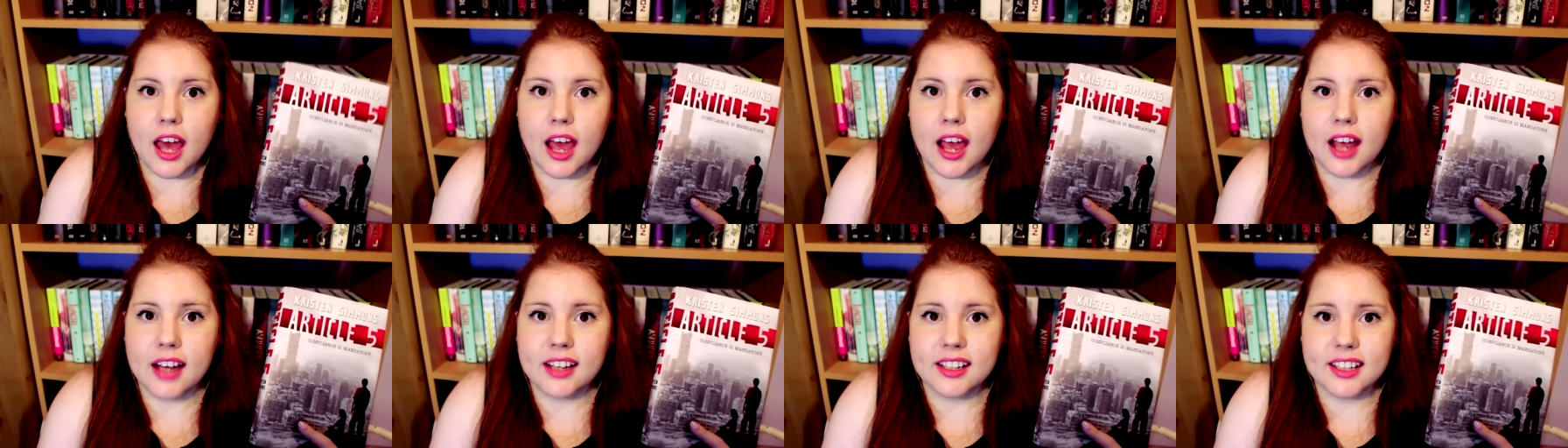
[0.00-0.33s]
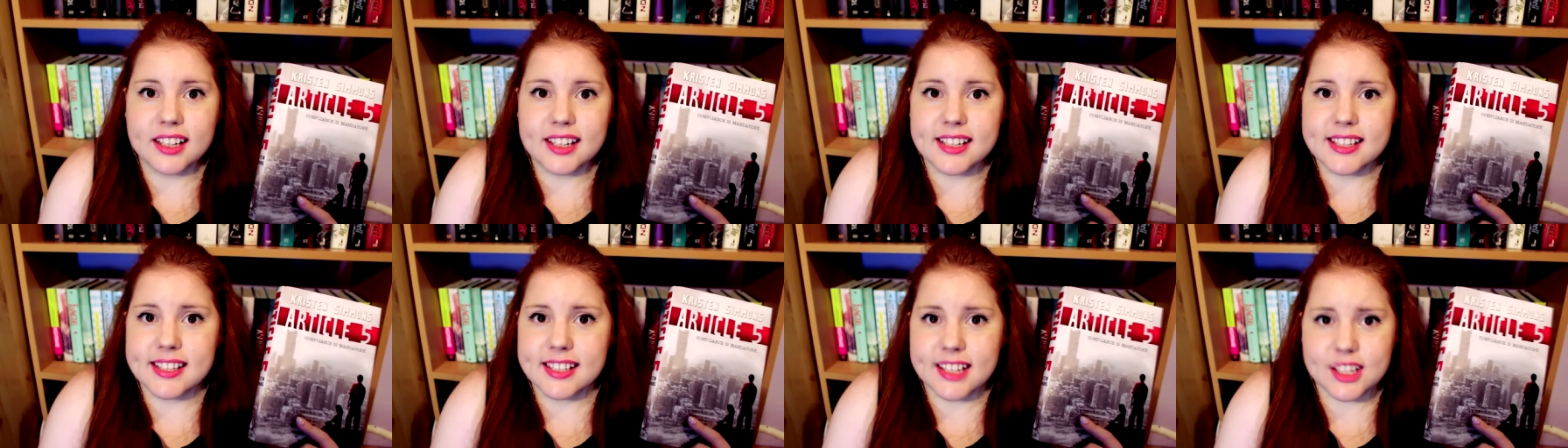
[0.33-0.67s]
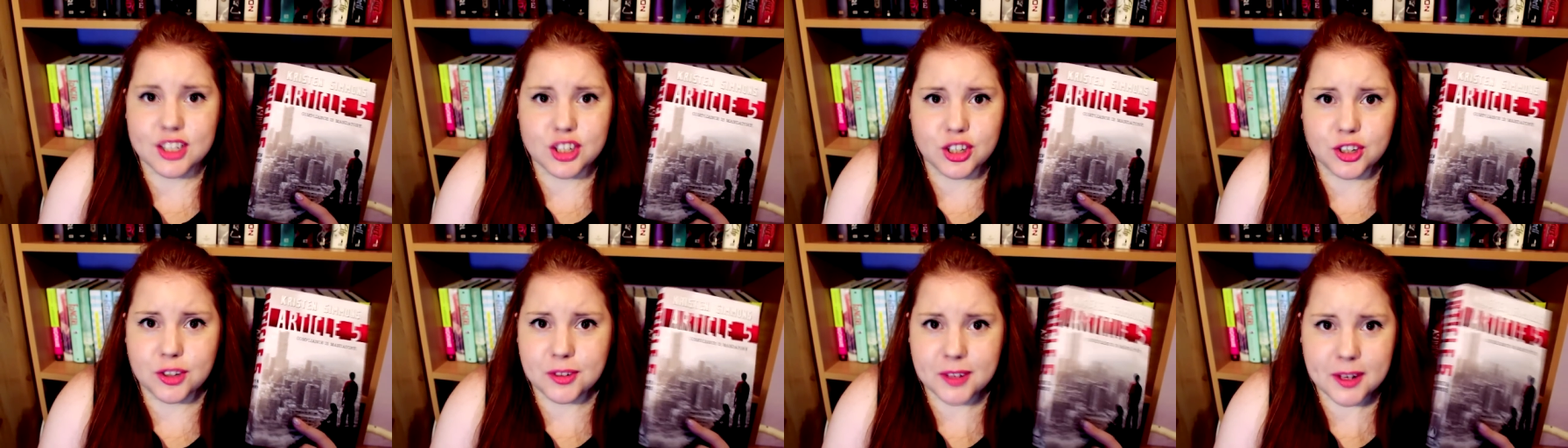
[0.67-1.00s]
and it's
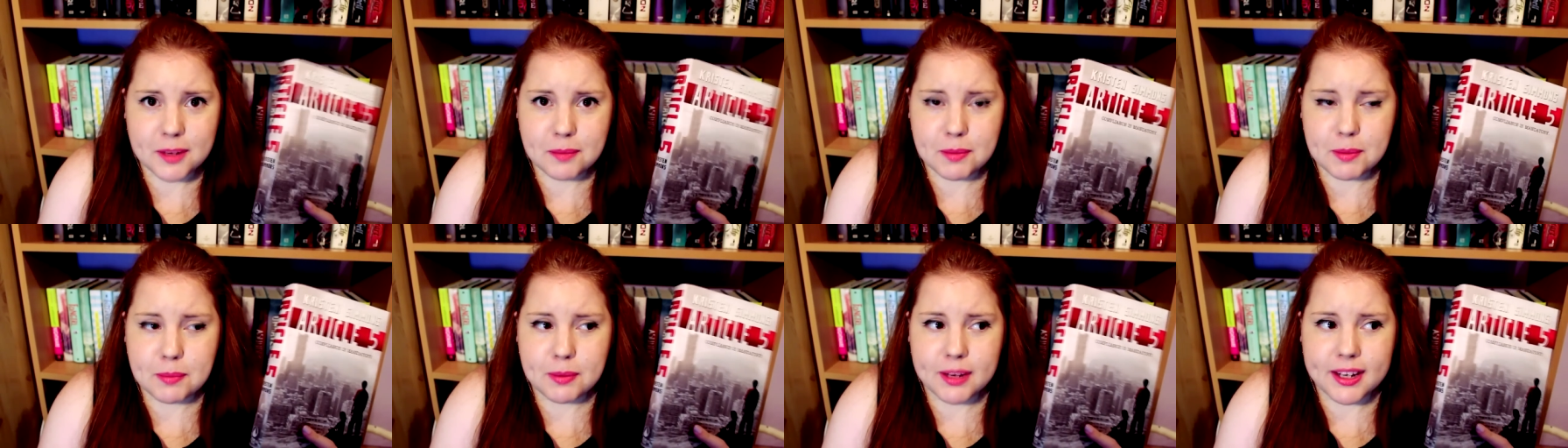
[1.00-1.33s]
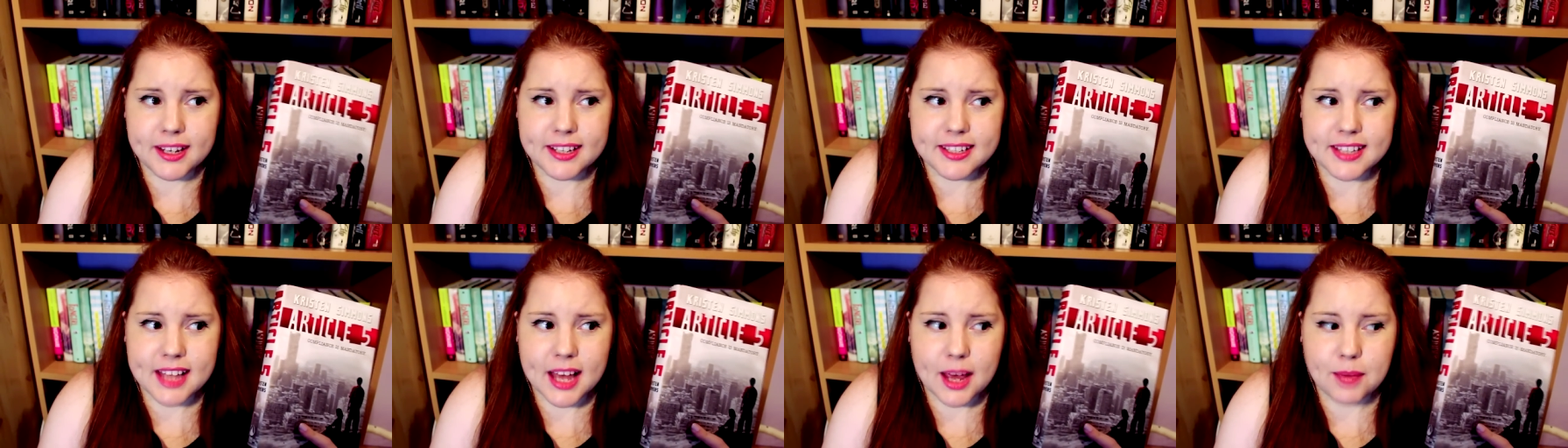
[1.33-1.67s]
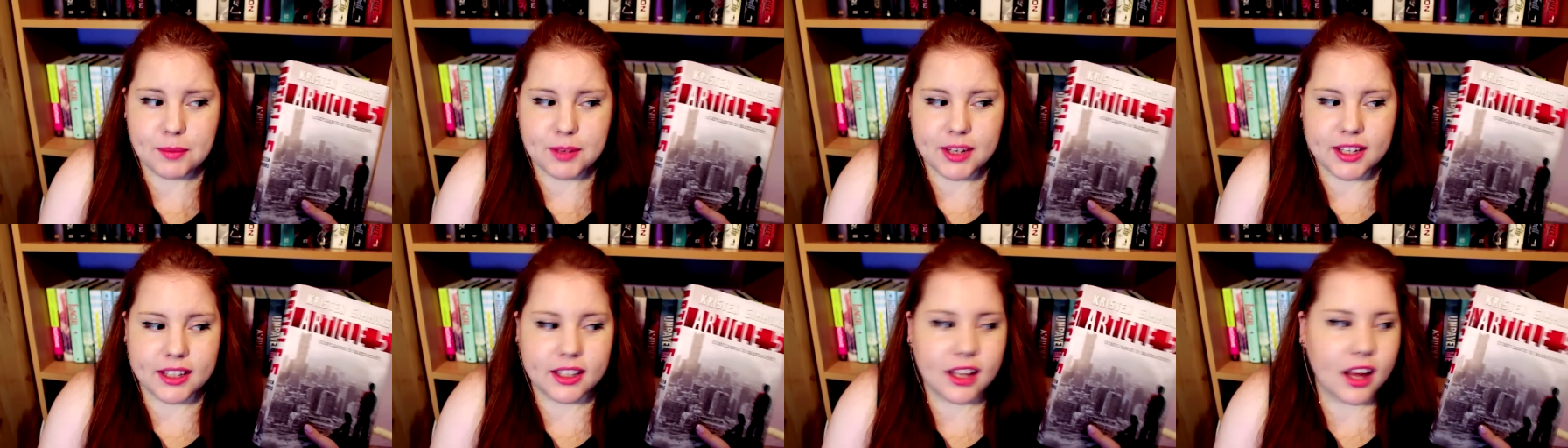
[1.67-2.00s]
such a creepy place.
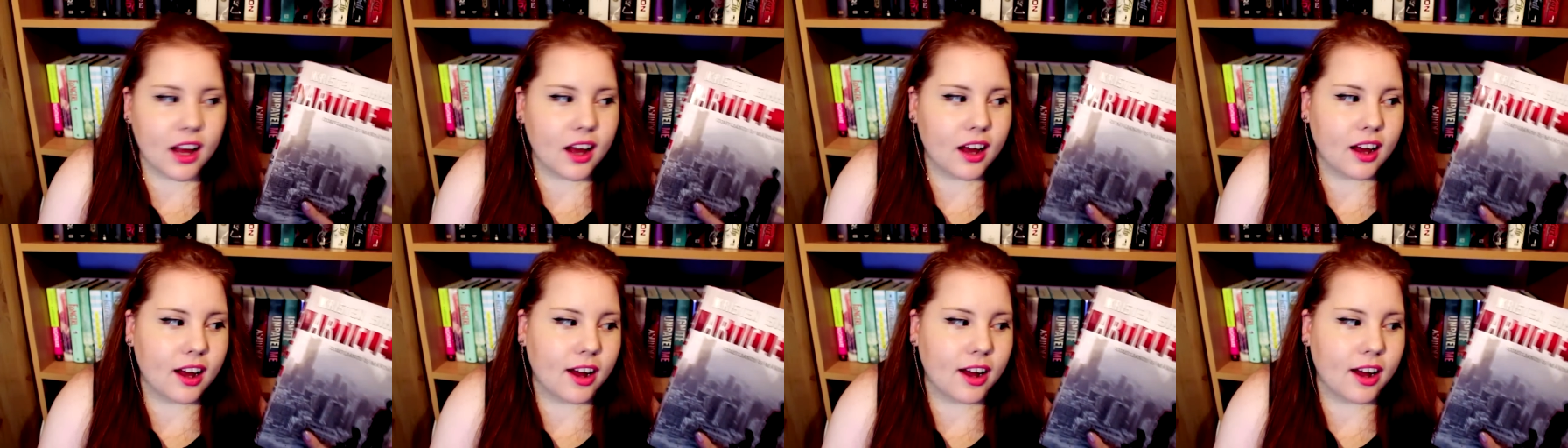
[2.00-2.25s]
I mean,